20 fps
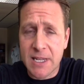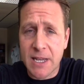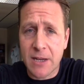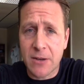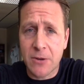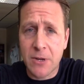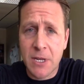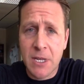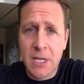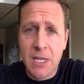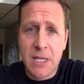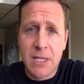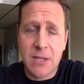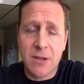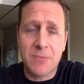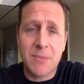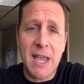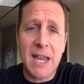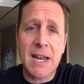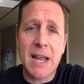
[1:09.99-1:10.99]
Now,
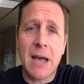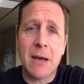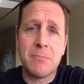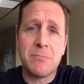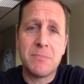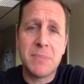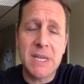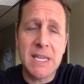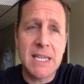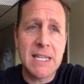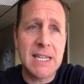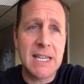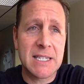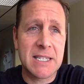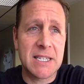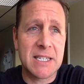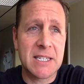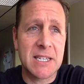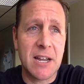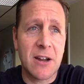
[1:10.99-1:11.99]
there may not be
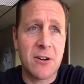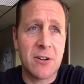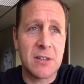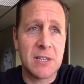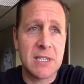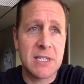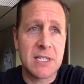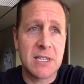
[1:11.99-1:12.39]
necessarily